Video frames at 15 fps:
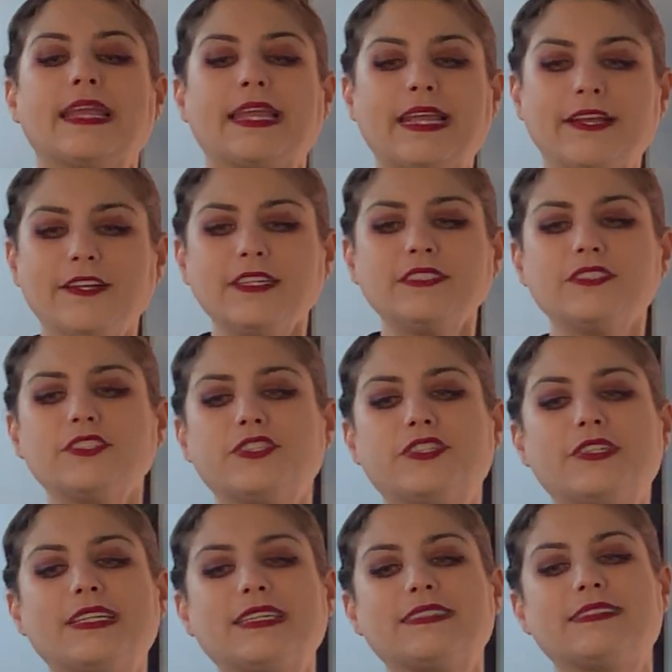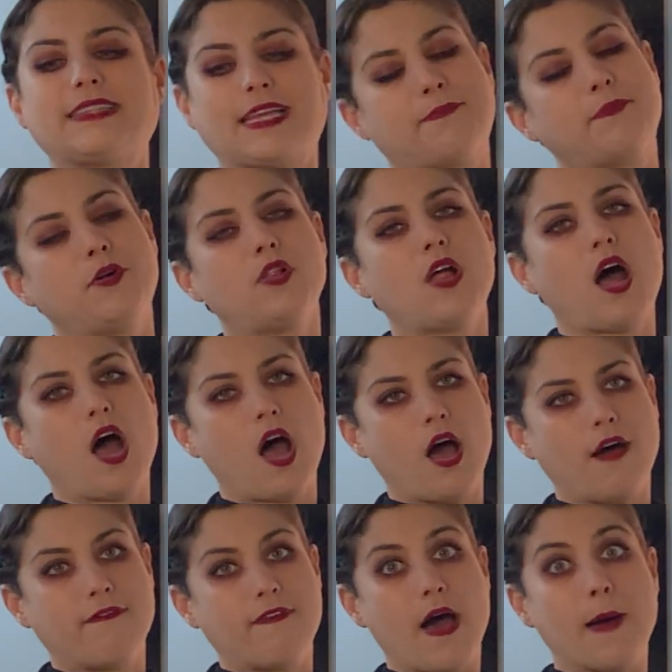Here is a good example
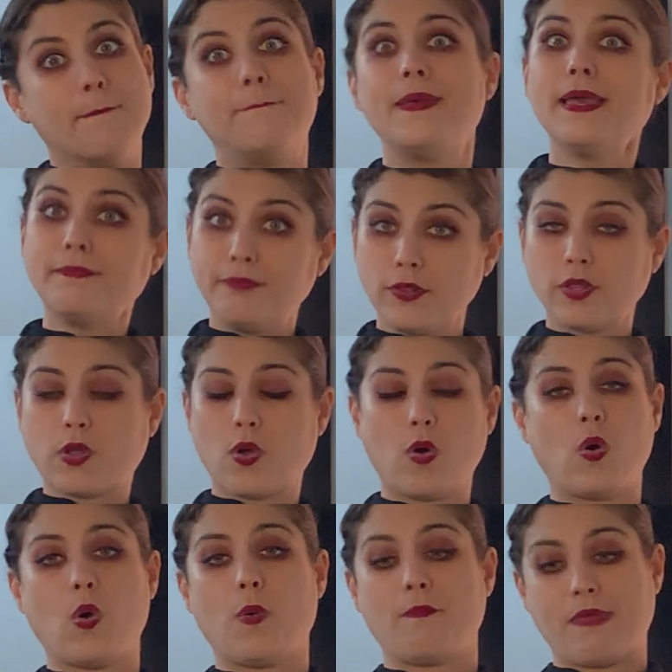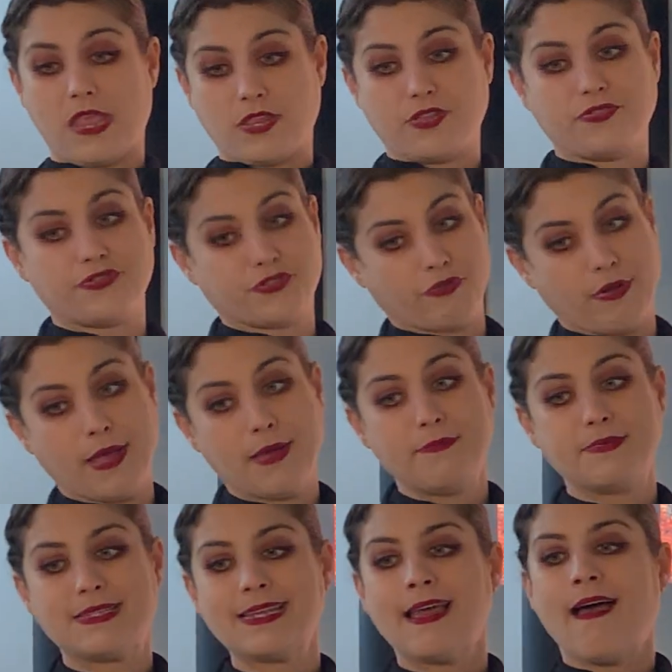of a biblical
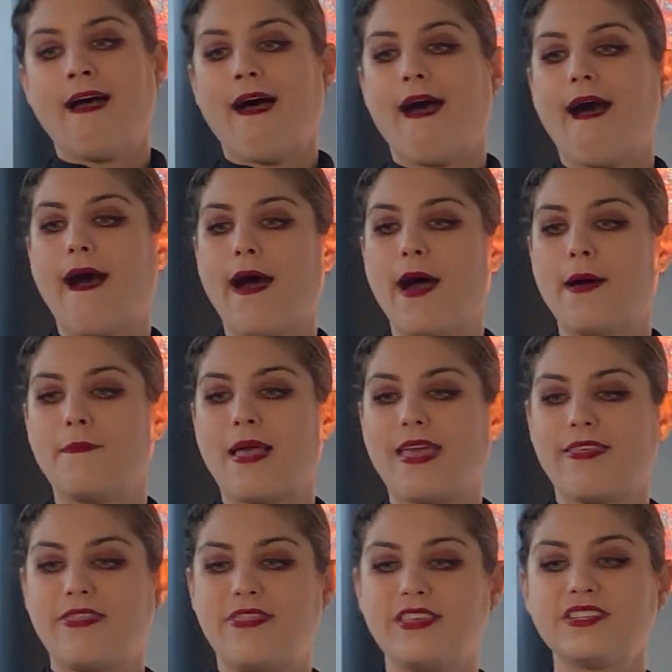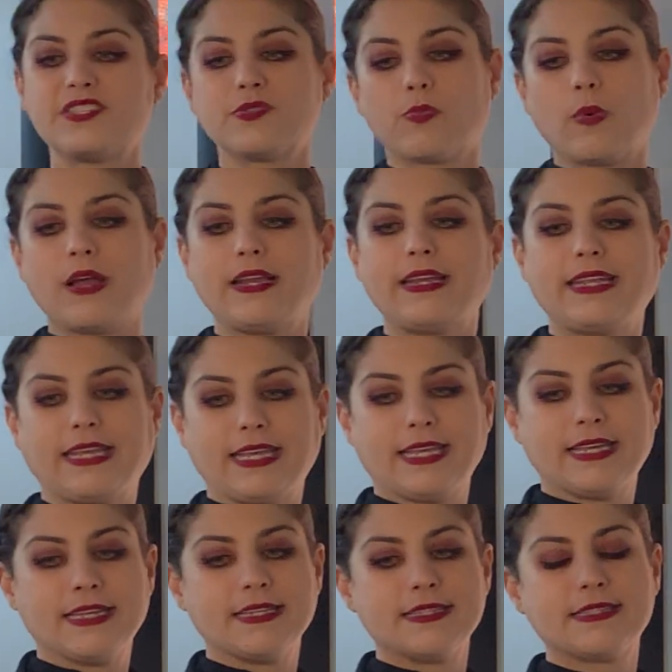manuscript. Um, this one
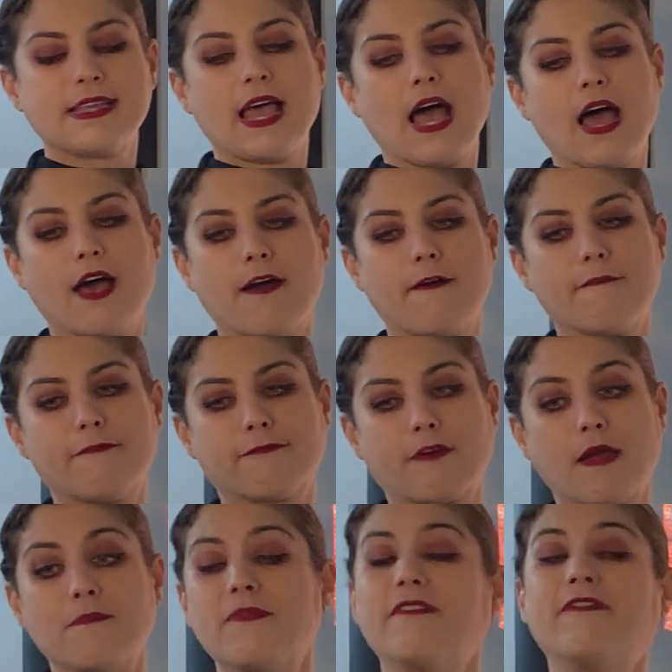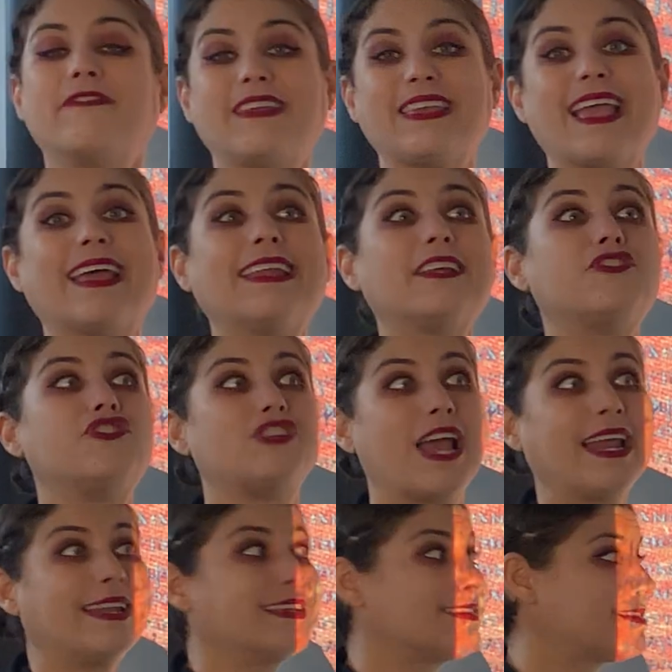is uh, from the Vienna
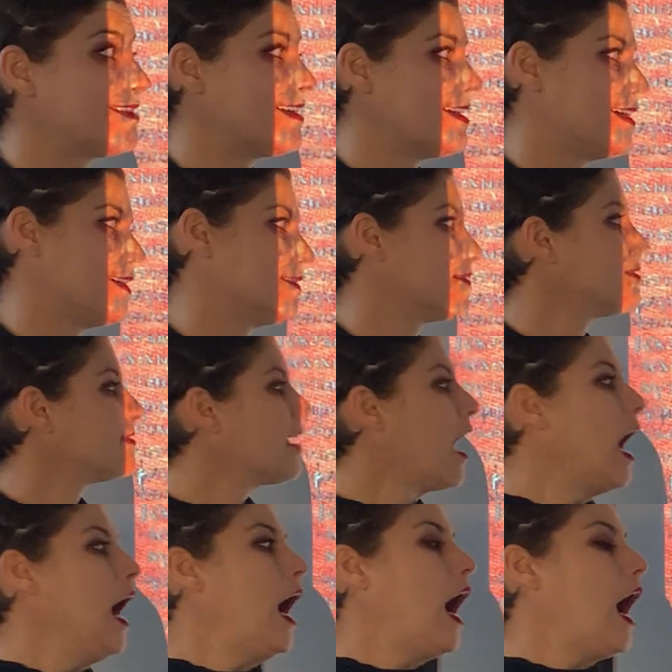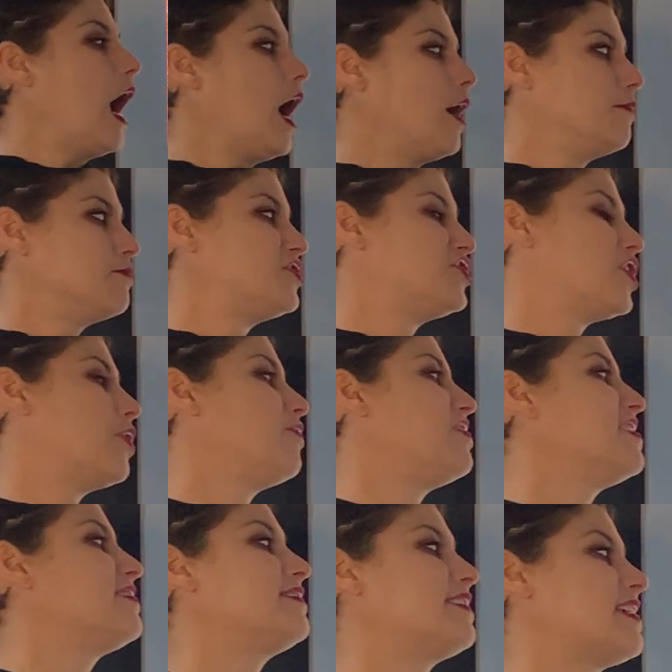Genesis. Um, so
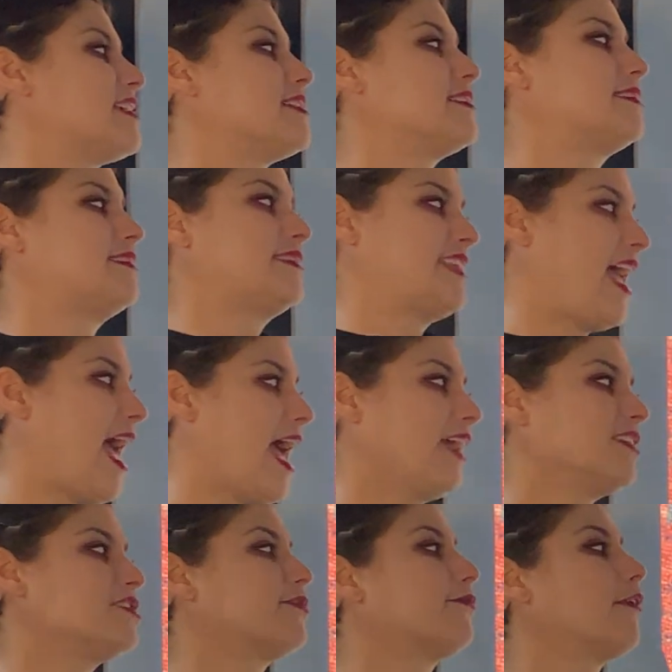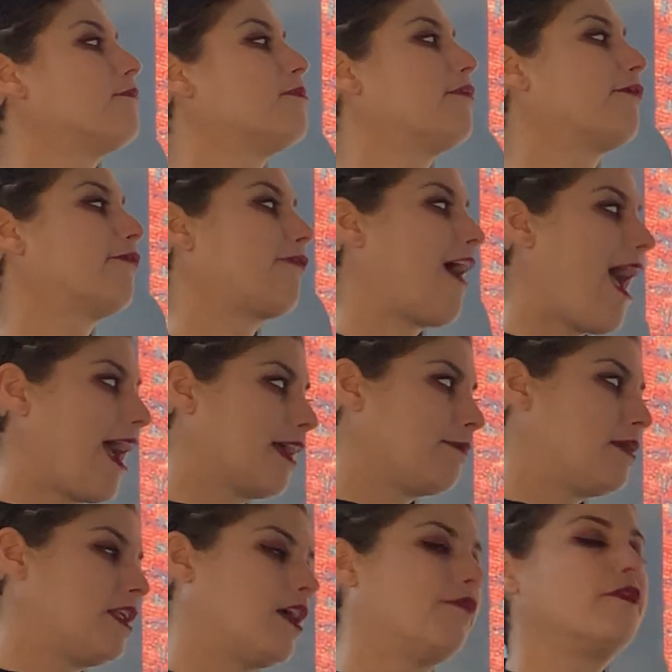this is text from the
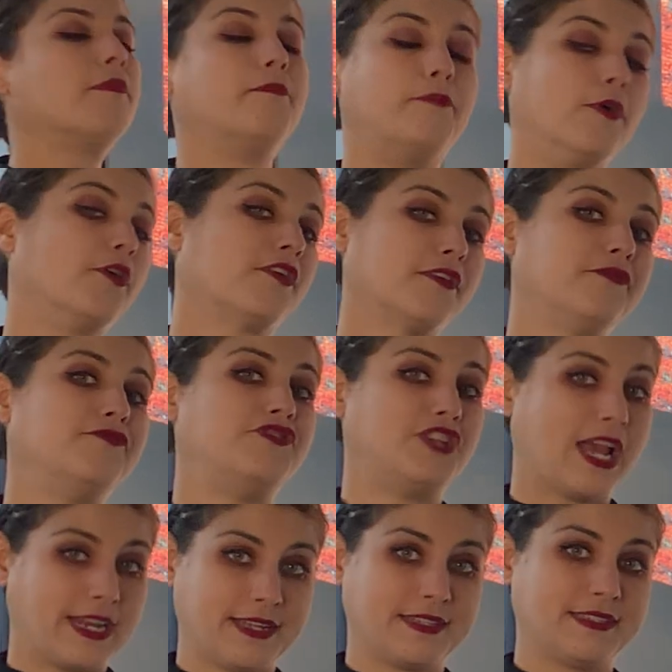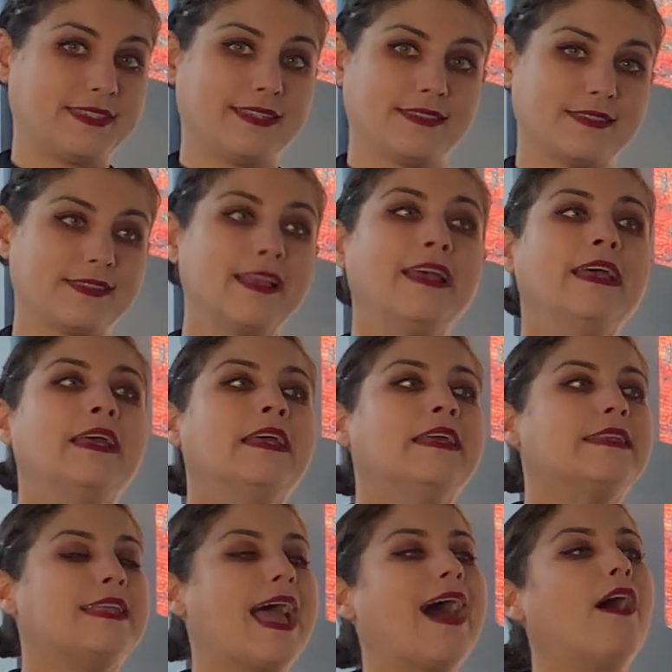fragment of the book of Genesis.
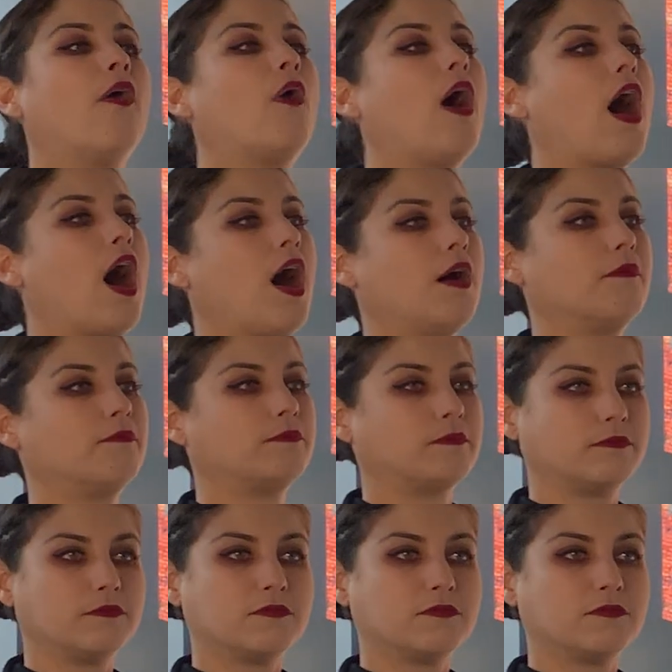Now, um,